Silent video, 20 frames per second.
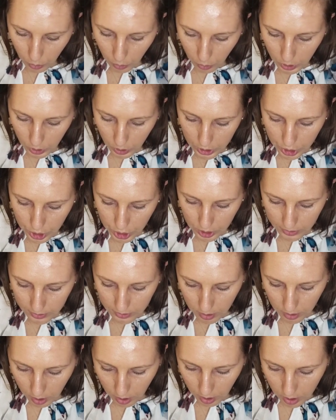
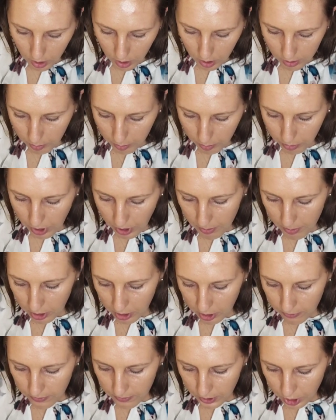Question. The
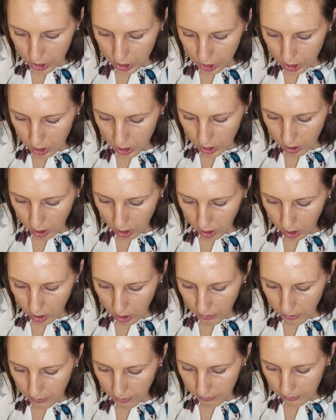primary function
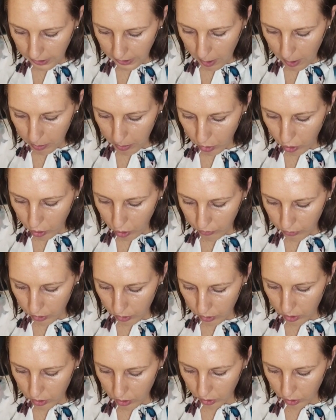of the flap
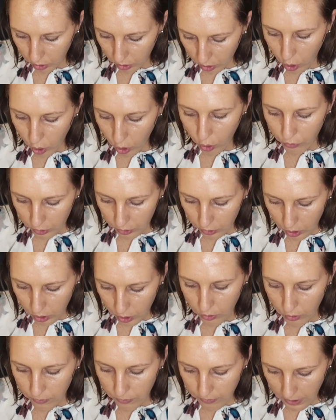
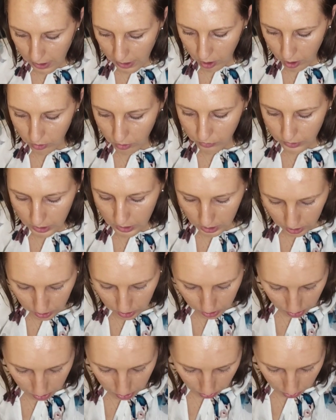overload valve
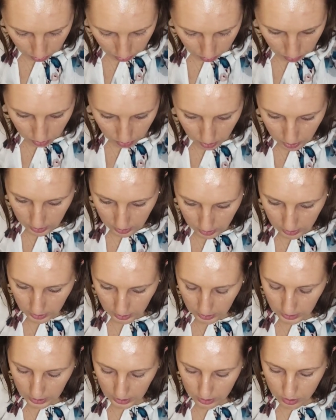is to:
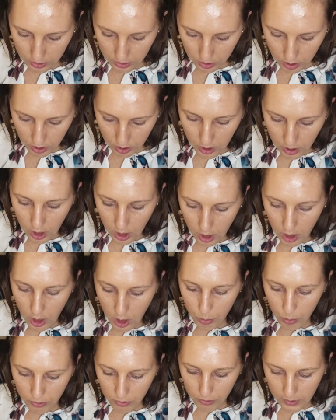answer,
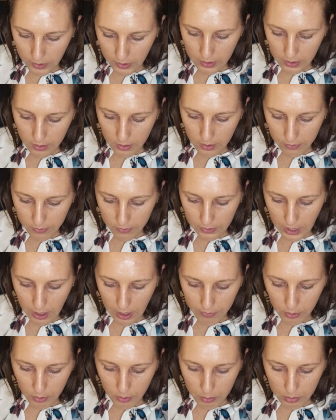prevent the
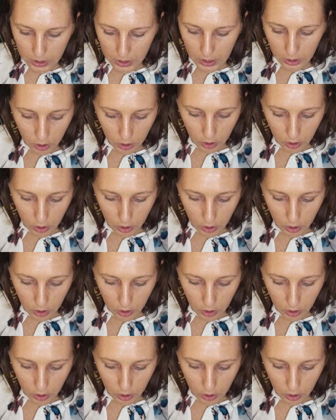flap from being